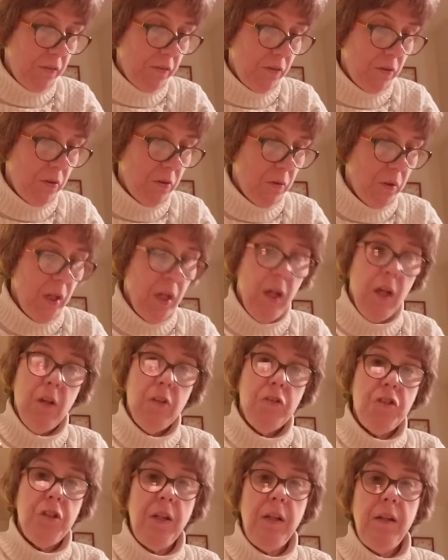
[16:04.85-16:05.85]
So
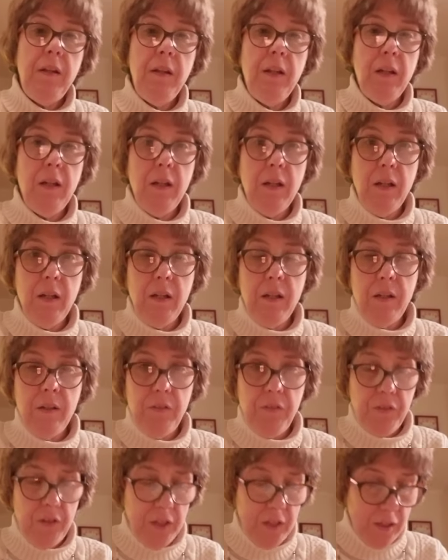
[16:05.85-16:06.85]
she uh,
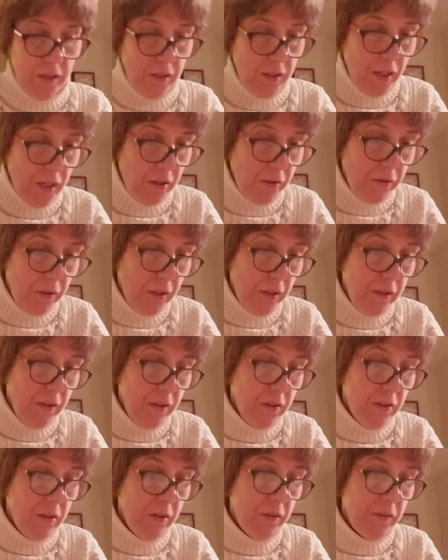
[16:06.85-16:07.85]
started out in
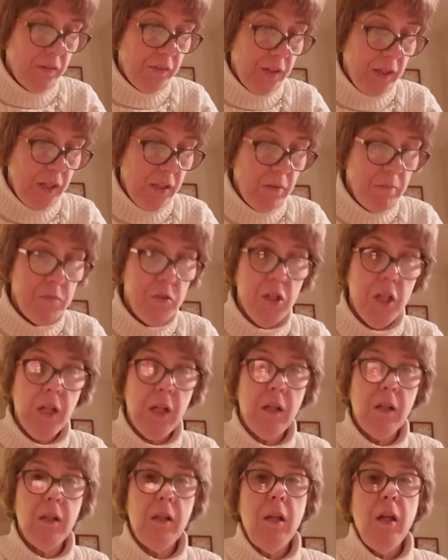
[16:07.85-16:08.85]
the Salem
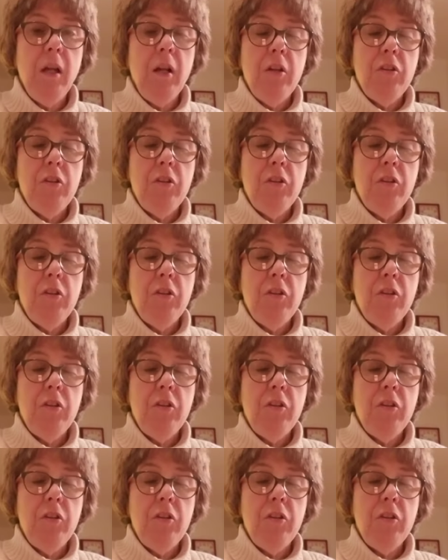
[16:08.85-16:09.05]
jail.